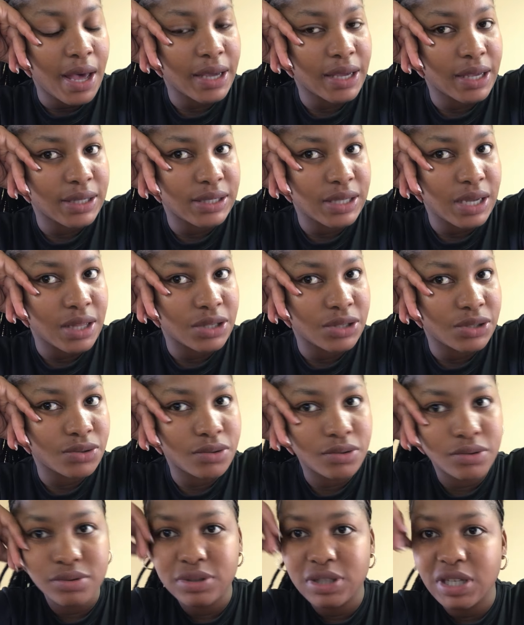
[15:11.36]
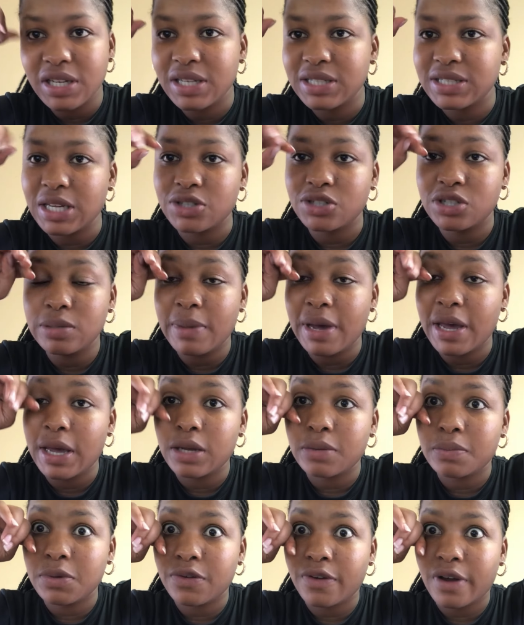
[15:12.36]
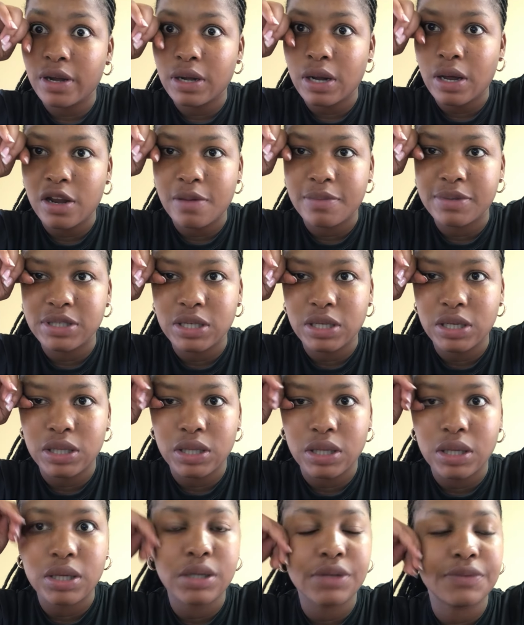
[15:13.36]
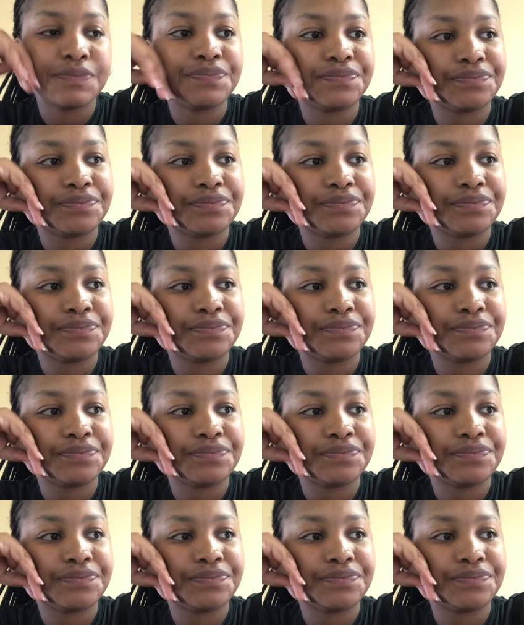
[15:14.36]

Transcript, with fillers: against the other school. It is actually my admin right now, and I'm sitting in the